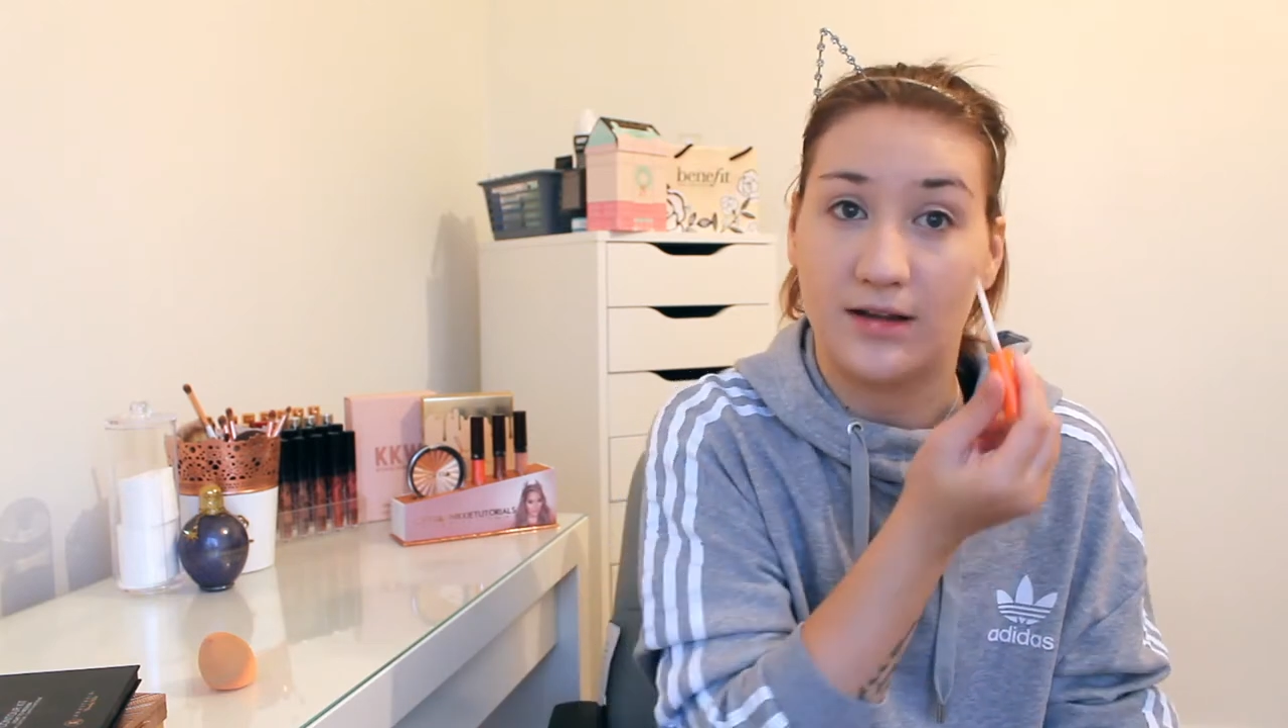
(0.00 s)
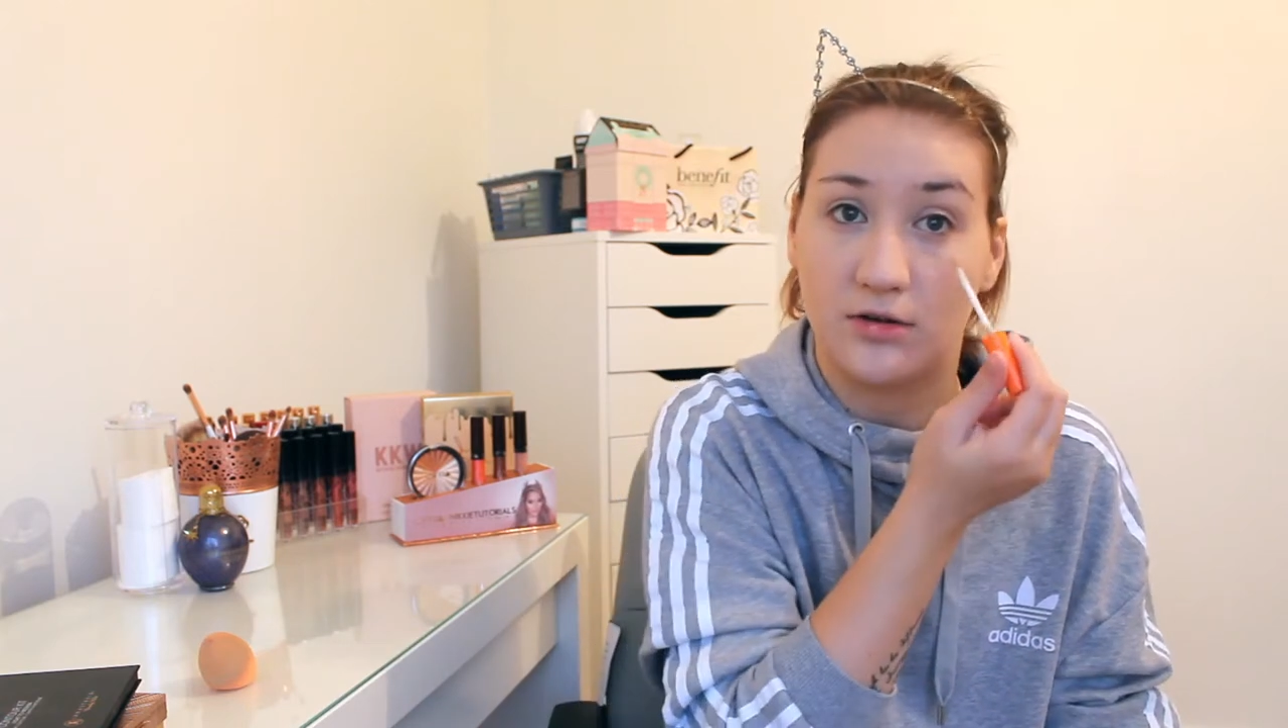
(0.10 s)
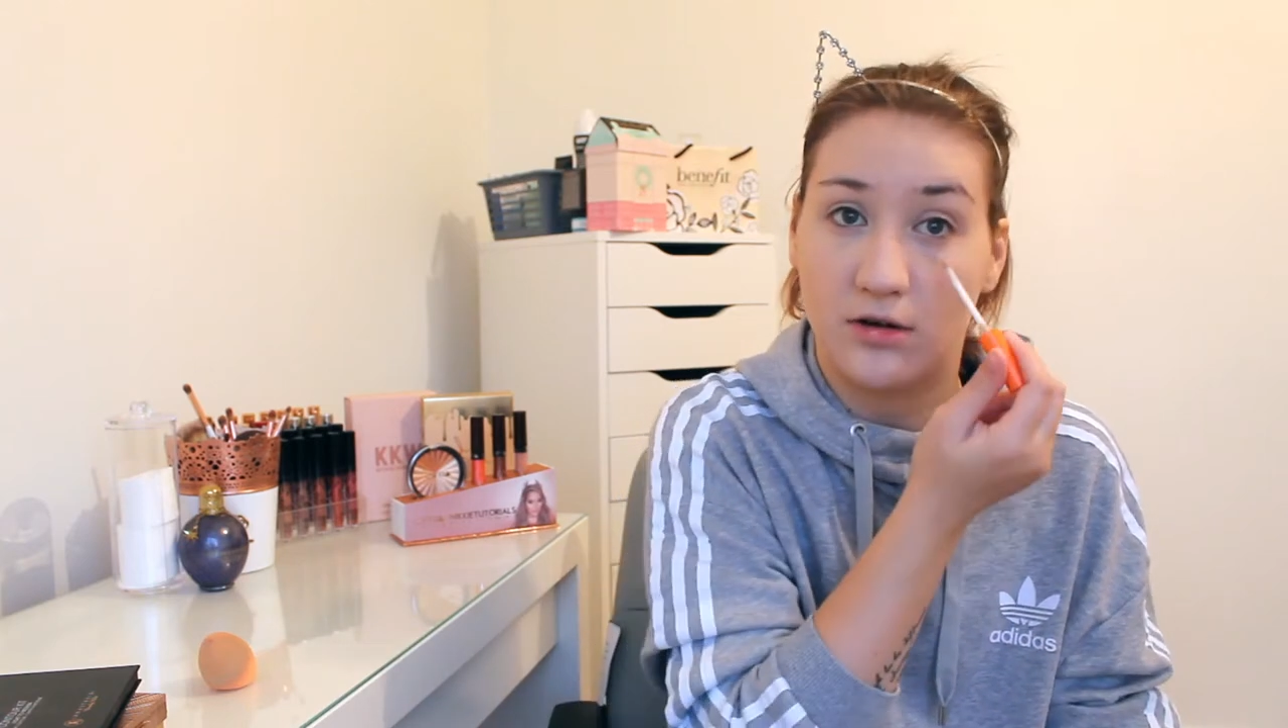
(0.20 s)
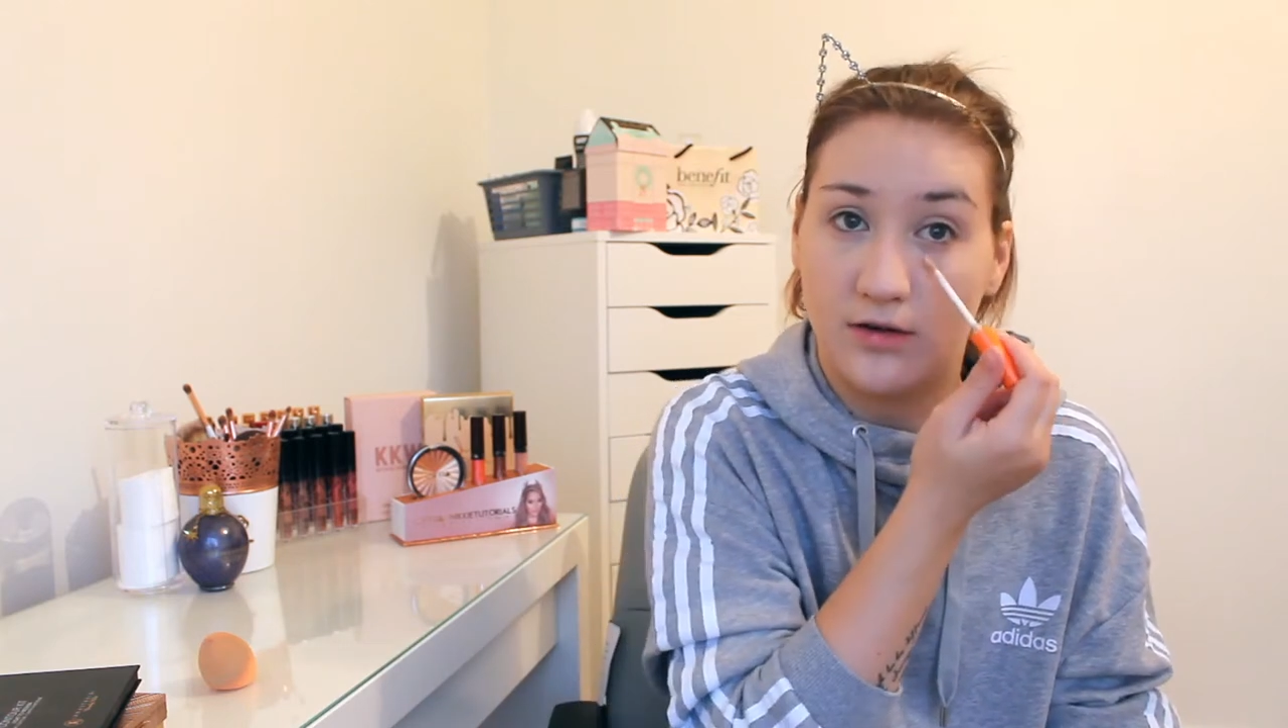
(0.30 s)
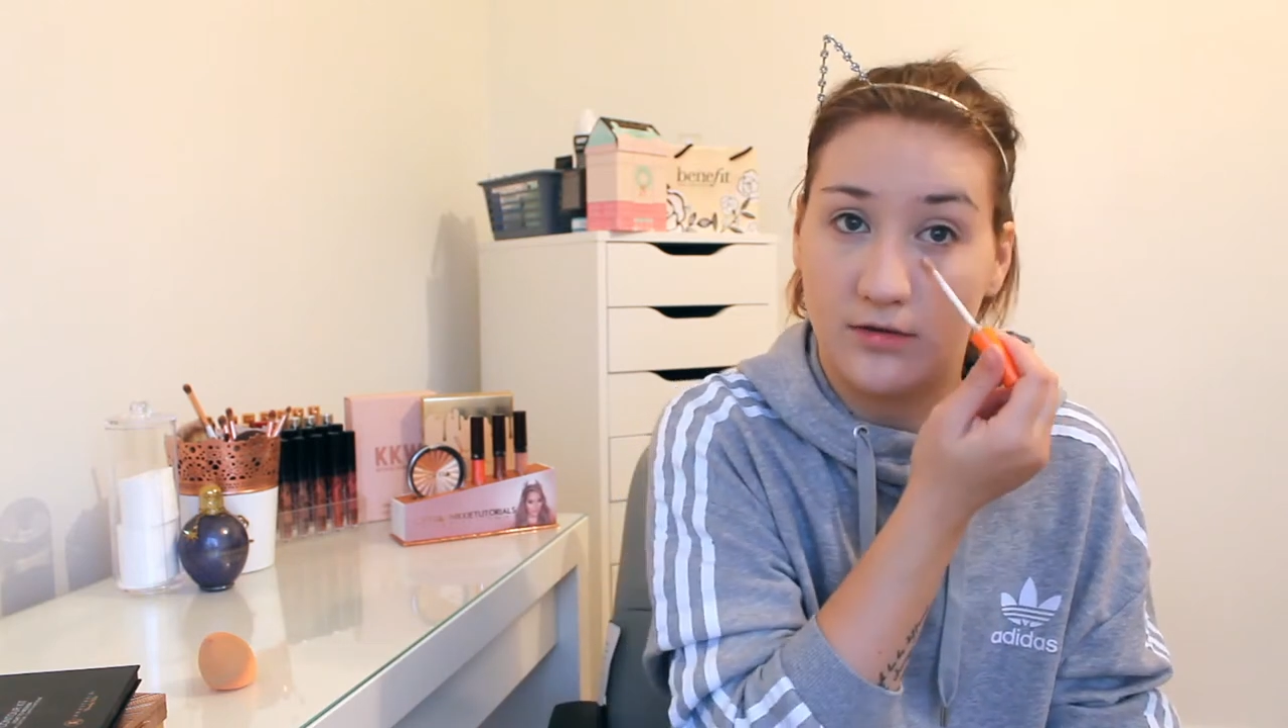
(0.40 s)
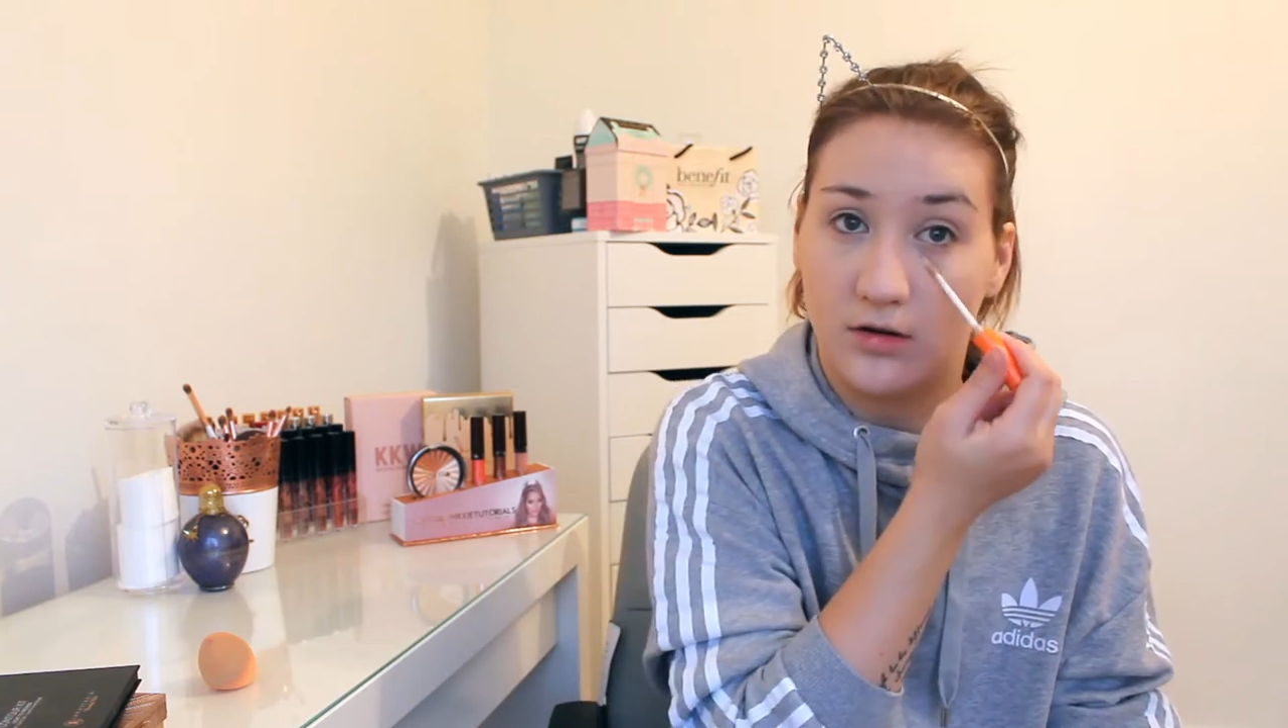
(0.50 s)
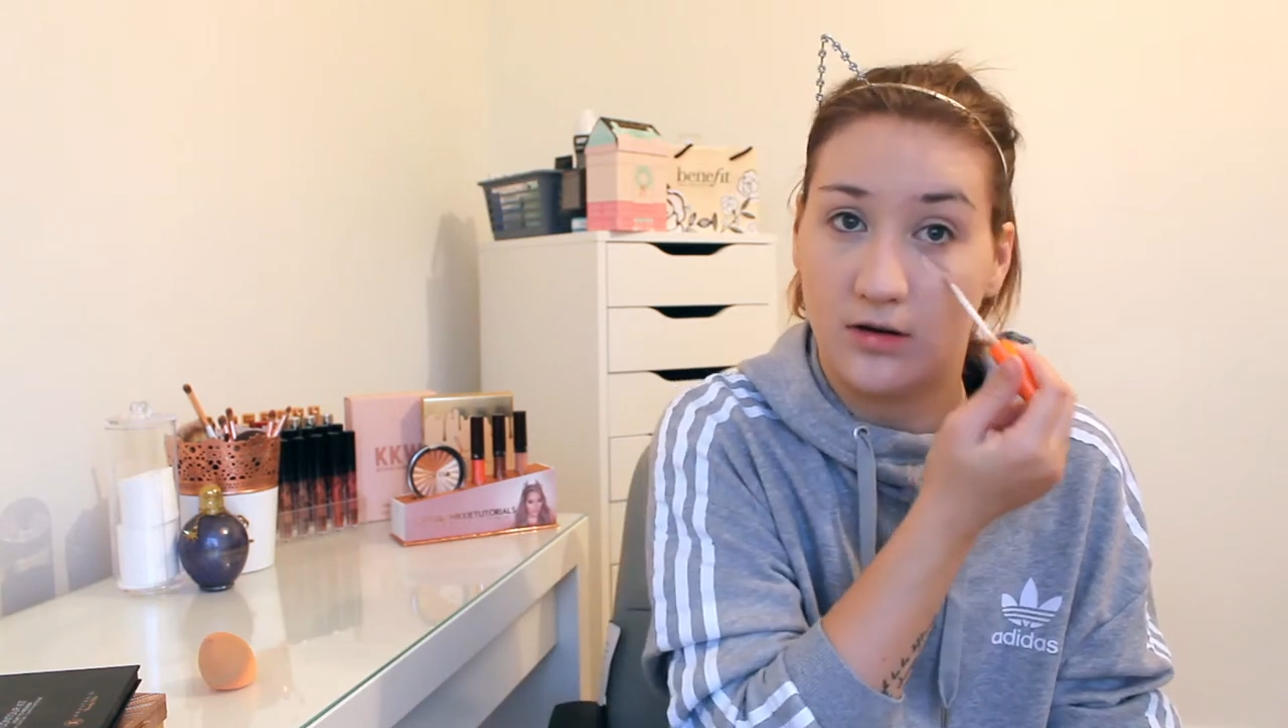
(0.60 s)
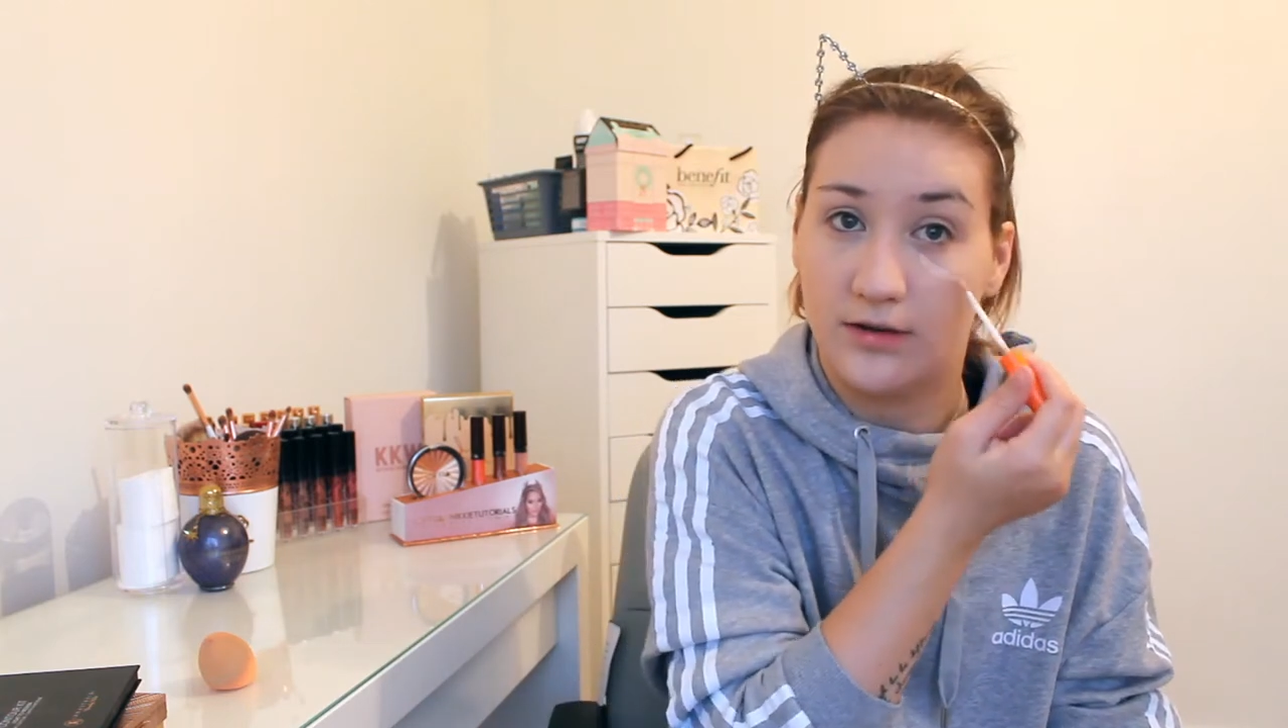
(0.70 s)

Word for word: I don't have a lot